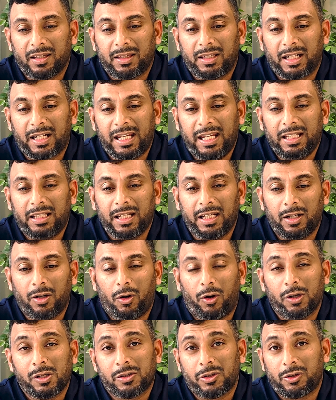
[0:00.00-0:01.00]
The key thing
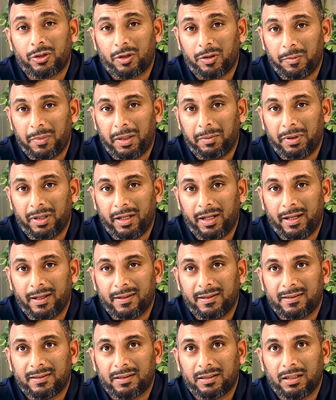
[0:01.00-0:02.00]
also to remember
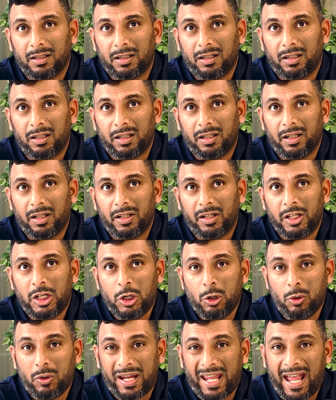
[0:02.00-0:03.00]
is
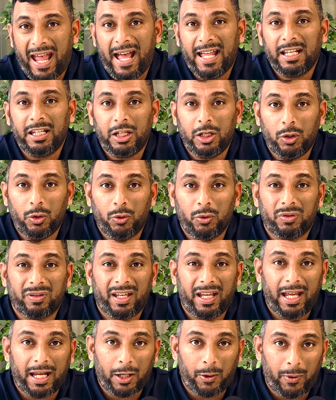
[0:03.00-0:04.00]
you can use
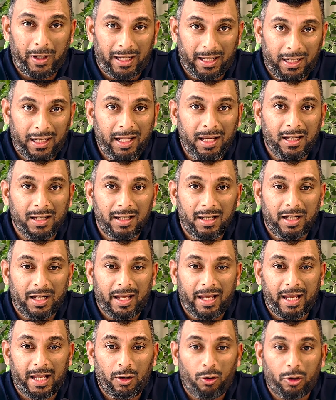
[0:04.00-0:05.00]
equity
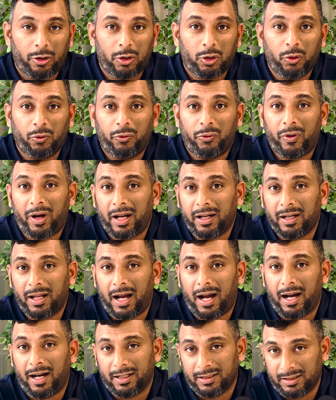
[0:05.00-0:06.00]
in order to fund
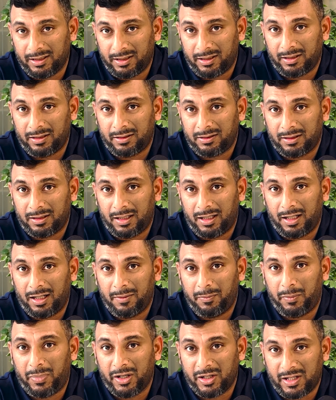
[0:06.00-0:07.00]
other
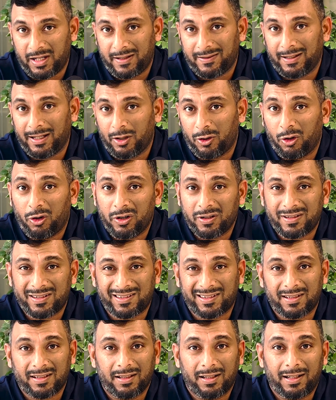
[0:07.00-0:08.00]
purchasing
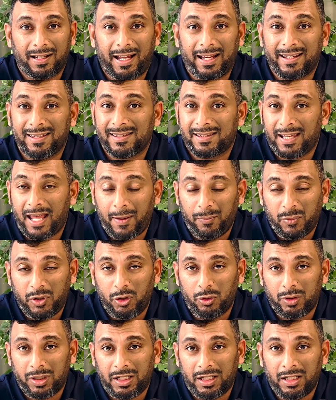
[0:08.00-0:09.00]
costs like stamp
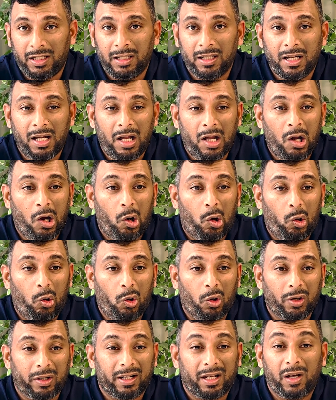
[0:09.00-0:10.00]
duty
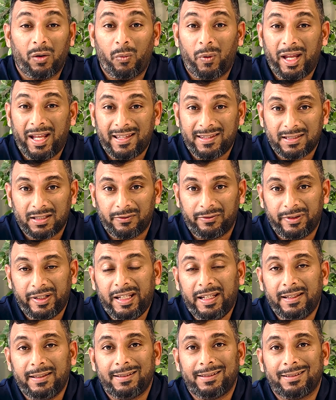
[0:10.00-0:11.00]
or conveyancer
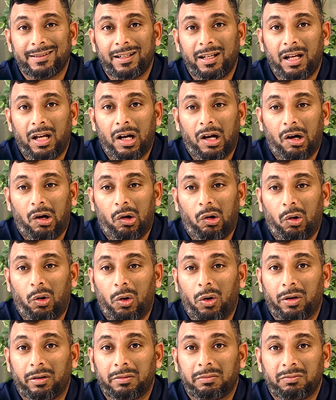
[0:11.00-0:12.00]
fees
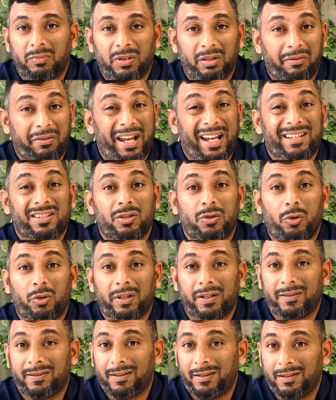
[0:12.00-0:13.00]
or rates
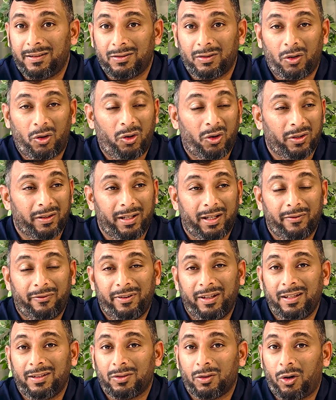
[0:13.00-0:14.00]
notices or the
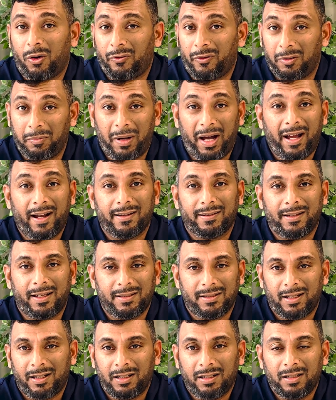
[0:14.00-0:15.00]
fees of a buyer's
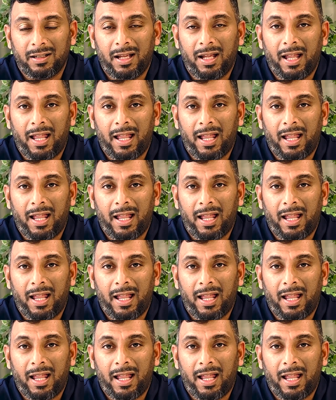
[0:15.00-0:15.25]
agent.